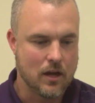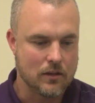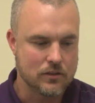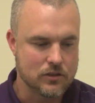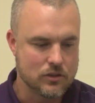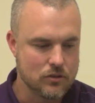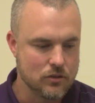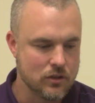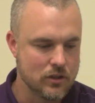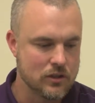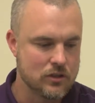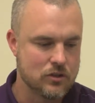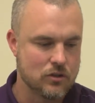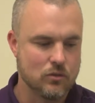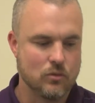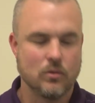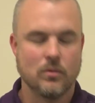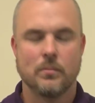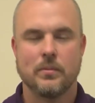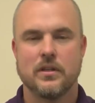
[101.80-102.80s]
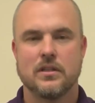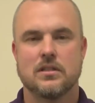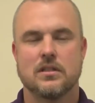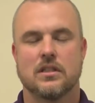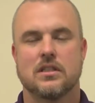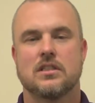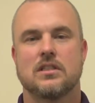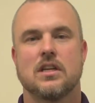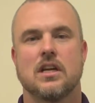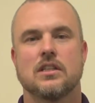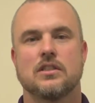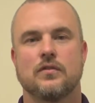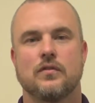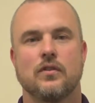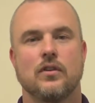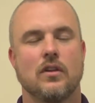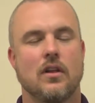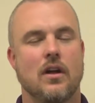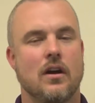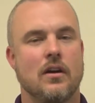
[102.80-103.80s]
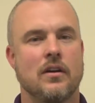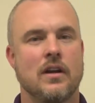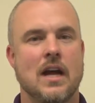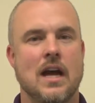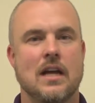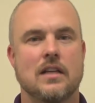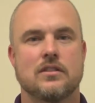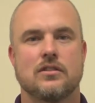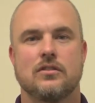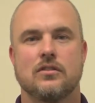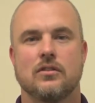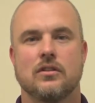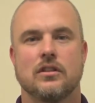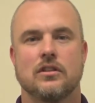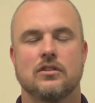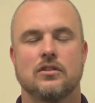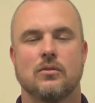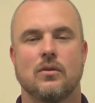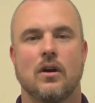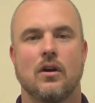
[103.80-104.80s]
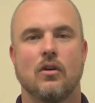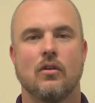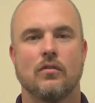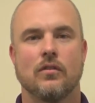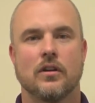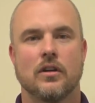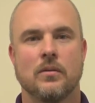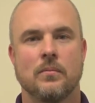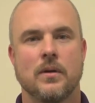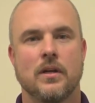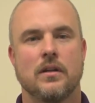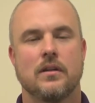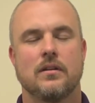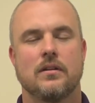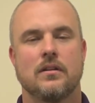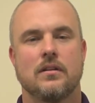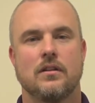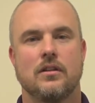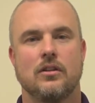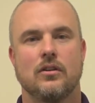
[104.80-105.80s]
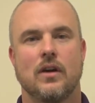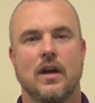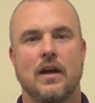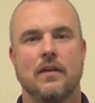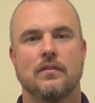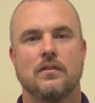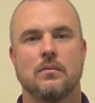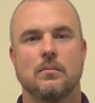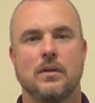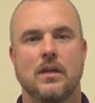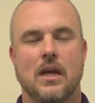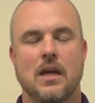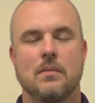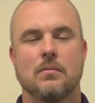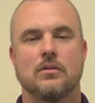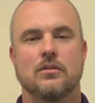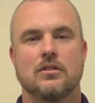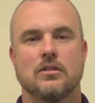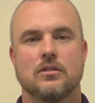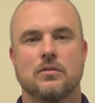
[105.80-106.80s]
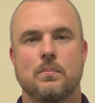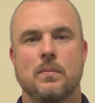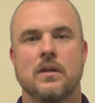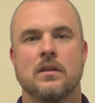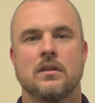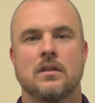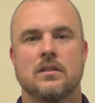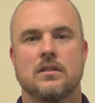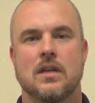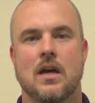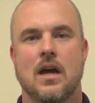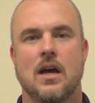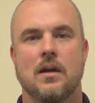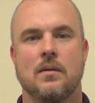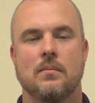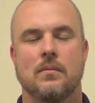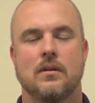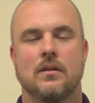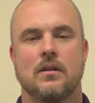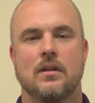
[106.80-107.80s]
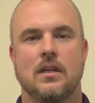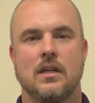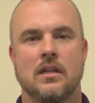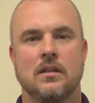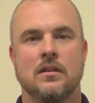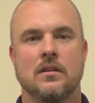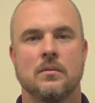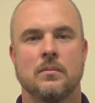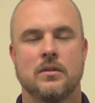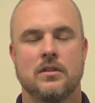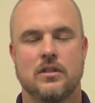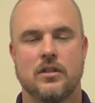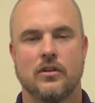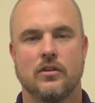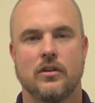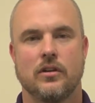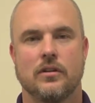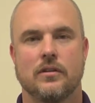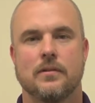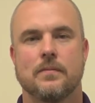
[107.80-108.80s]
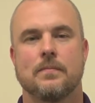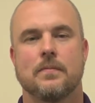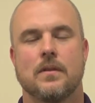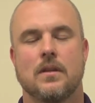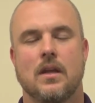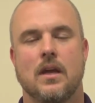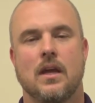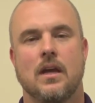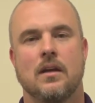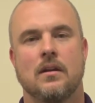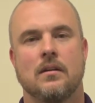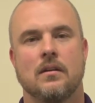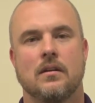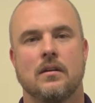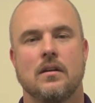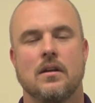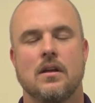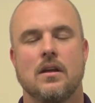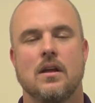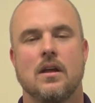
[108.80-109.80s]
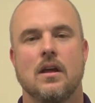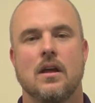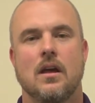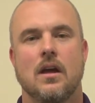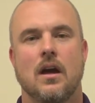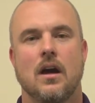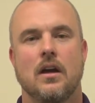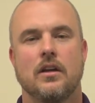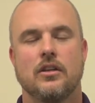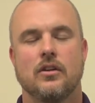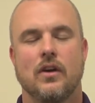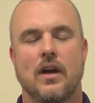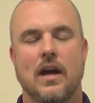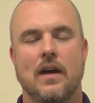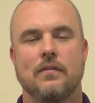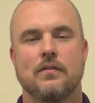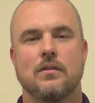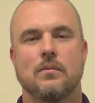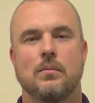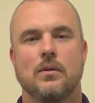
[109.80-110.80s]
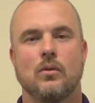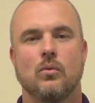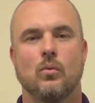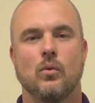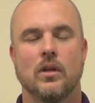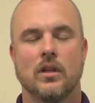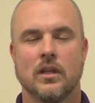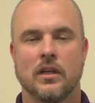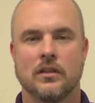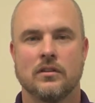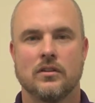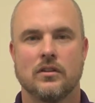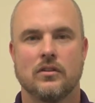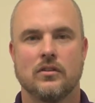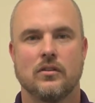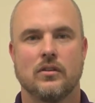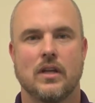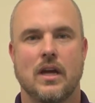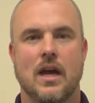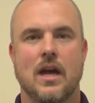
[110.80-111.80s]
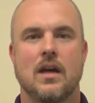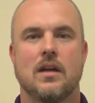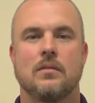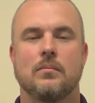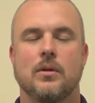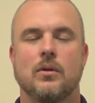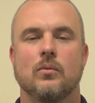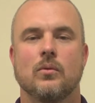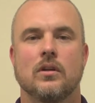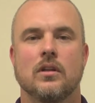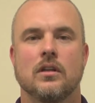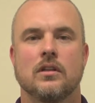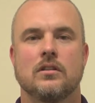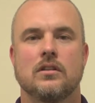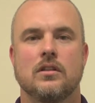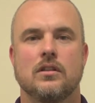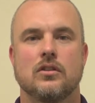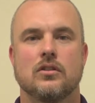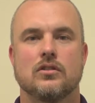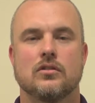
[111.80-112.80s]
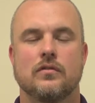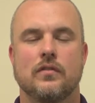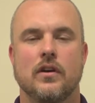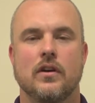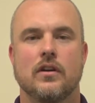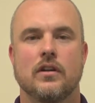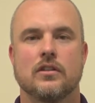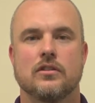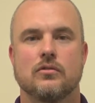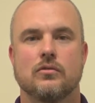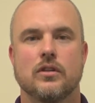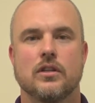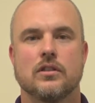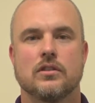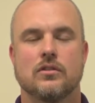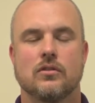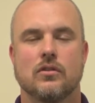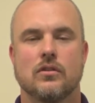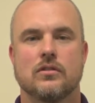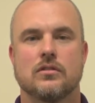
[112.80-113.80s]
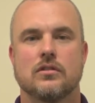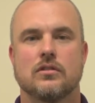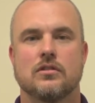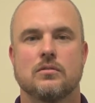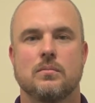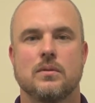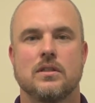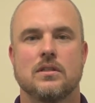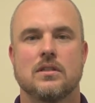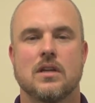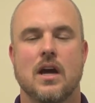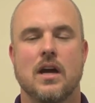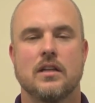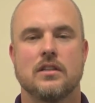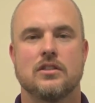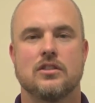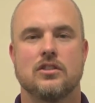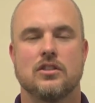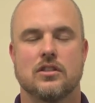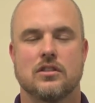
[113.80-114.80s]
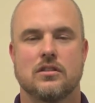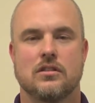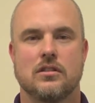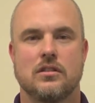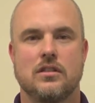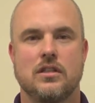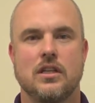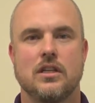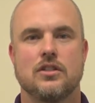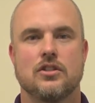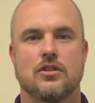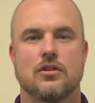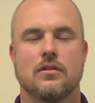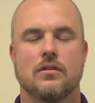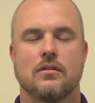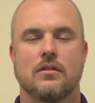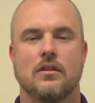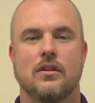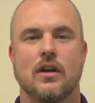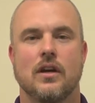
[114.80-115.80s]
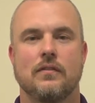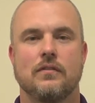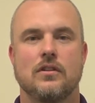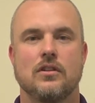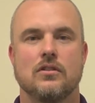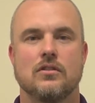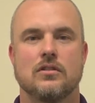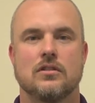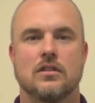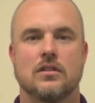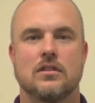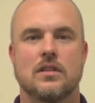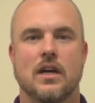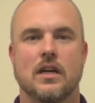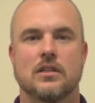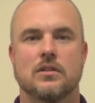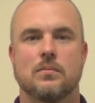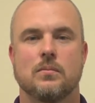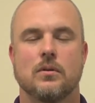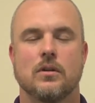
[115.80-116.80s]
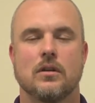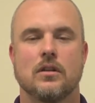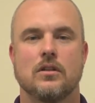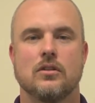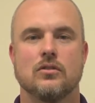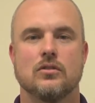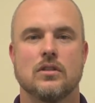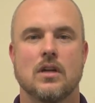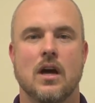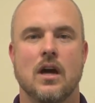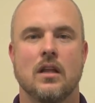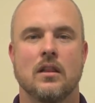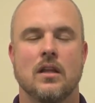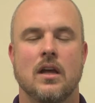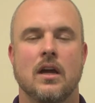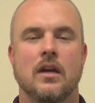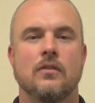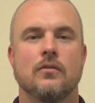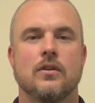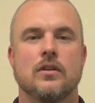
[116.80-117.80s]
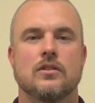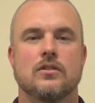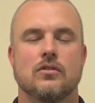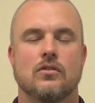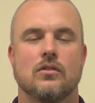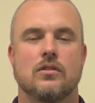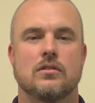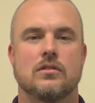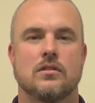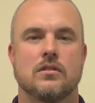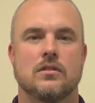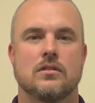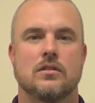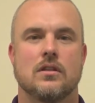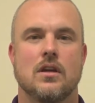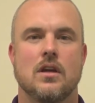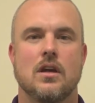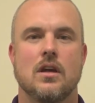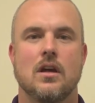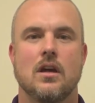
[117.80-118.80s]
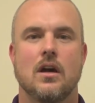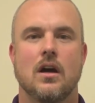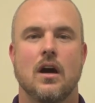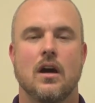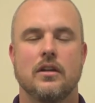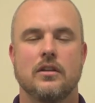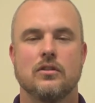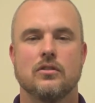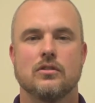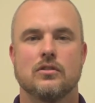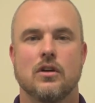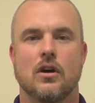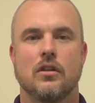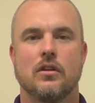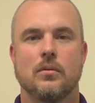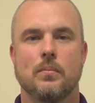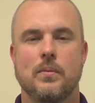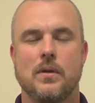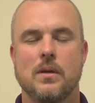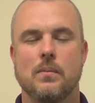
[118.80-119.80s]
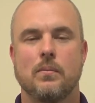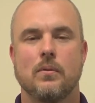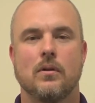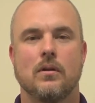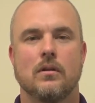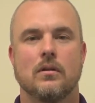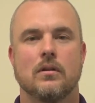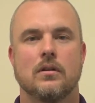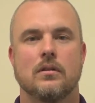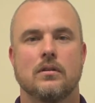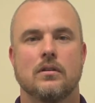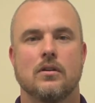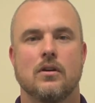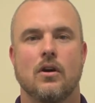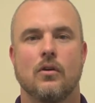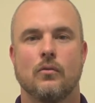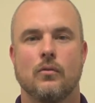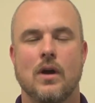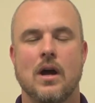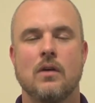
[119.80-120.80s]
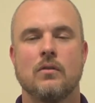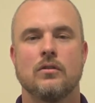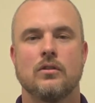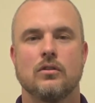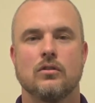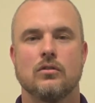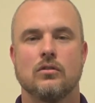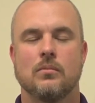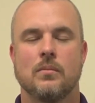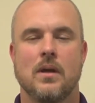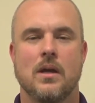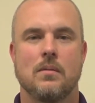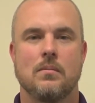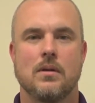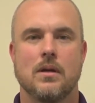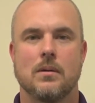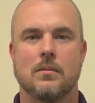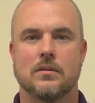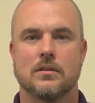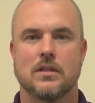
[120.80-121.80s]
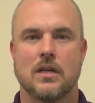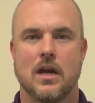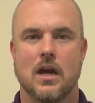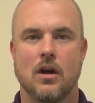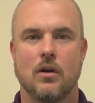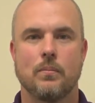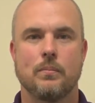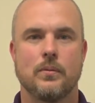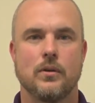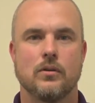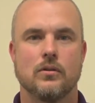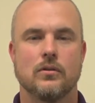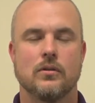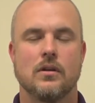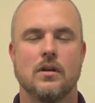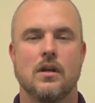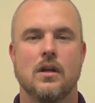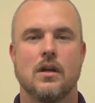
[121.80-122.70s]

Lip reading: Students who will be successful are not students who are overcommitted. You have to be able to spend the time in the material. And you have to be willing to do that, and be willing to use various resources besides just the teacher. You have to use the textbook, use online resources, use other people around you who may be able to help you